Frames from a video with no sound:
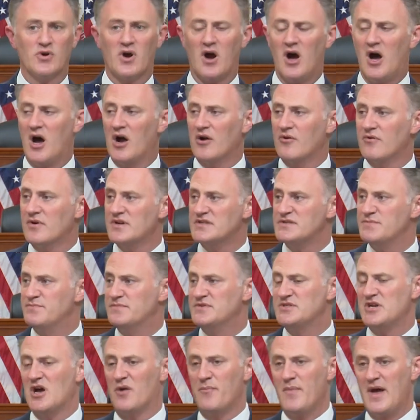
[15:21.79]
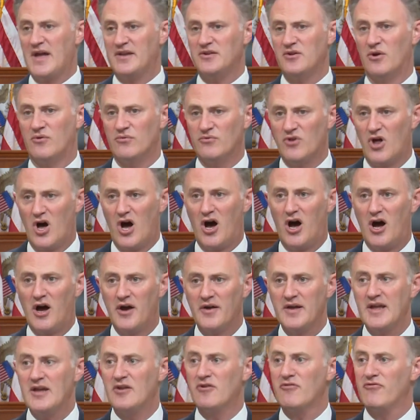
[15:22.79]
Congress shall make no
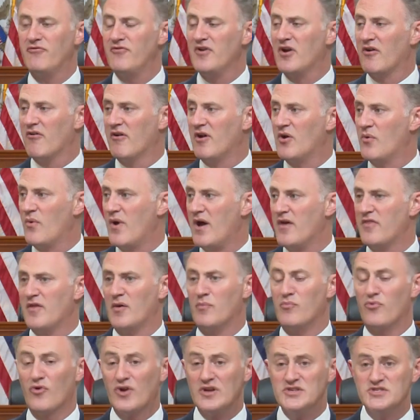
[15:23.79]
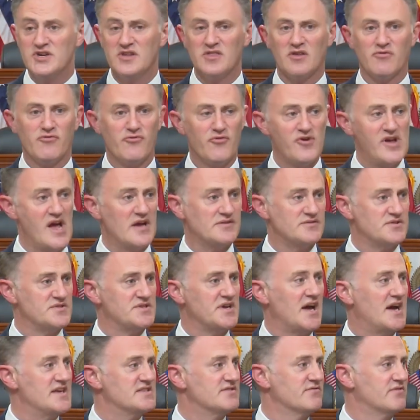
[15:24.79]
law interfering with, abridging the free
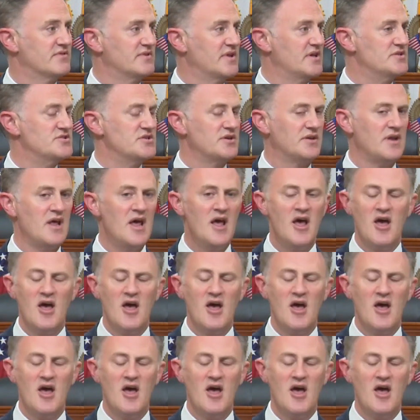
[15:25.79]
exercise of religion.